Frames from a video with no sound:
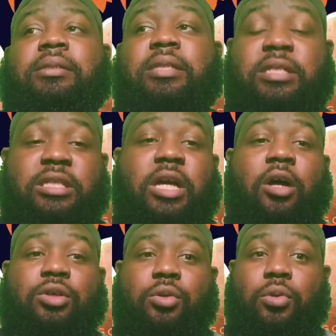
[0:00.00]
This is
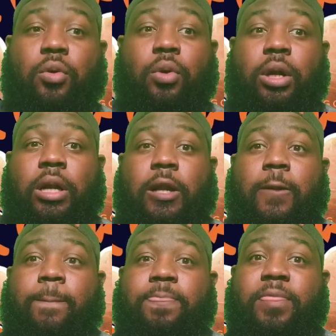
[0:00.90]
also during
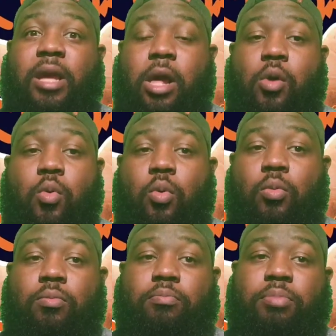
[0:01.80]
the cold
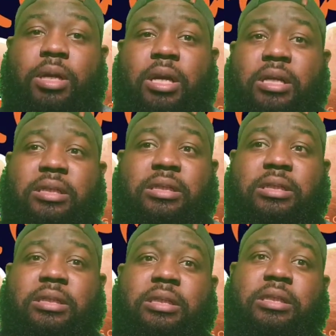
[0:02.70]
because
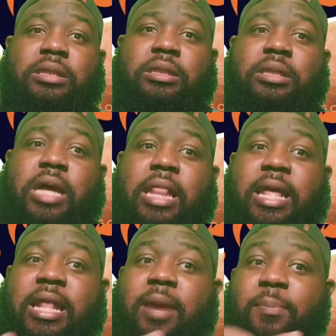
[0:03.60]
I
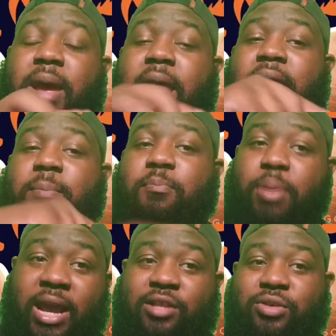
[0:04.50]
think they paid the
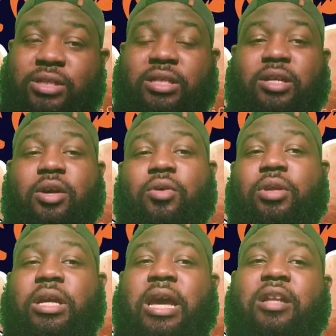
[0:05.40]
Patriots in the cold to
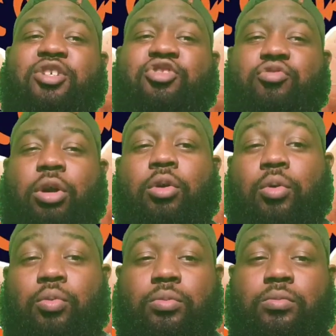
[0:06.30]
kind of
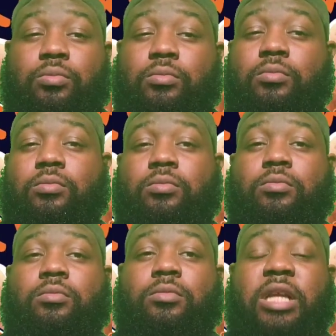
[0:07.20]
struggle.
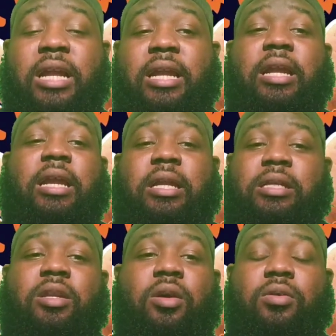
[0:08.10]
And,
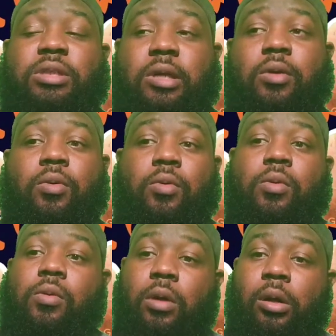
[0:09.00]
you know, so
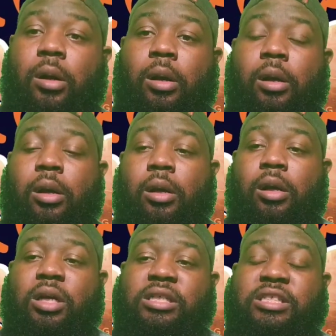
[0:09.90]

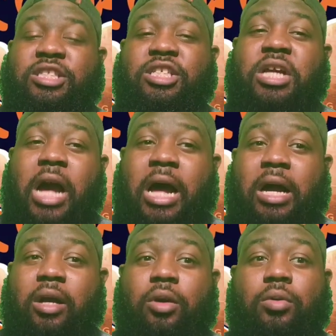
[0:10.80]
it's a
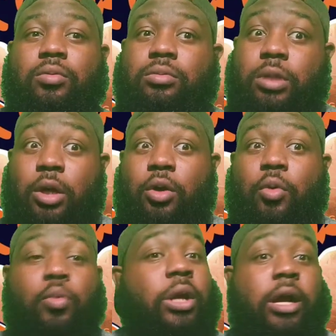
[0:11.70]
Chicago cold.
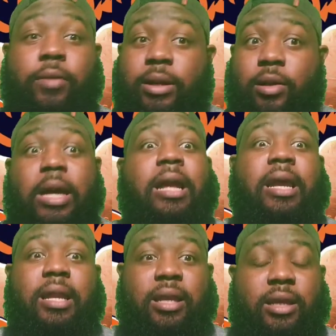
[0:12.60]
We already know how that
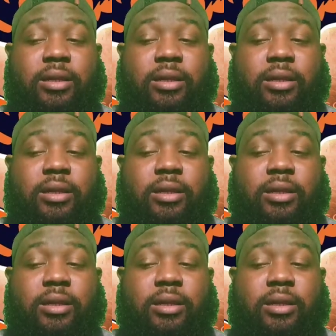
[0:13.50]
is.